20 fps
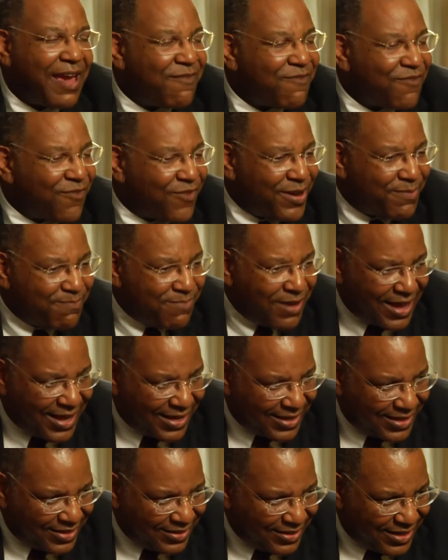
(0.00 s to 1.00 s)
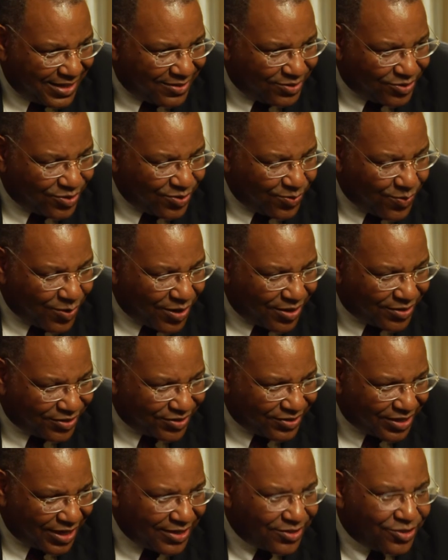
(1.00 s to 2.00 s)
Everybody needs to wear
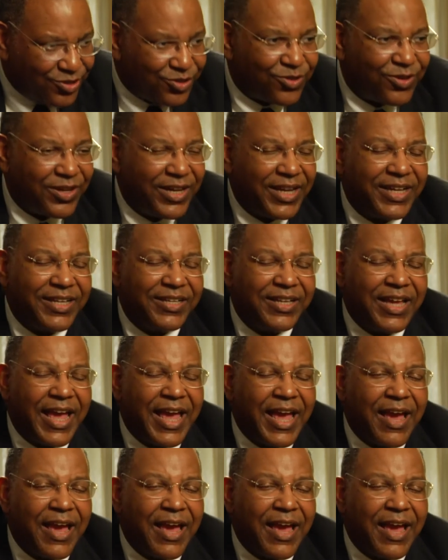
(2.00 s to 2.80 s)
sunscreen.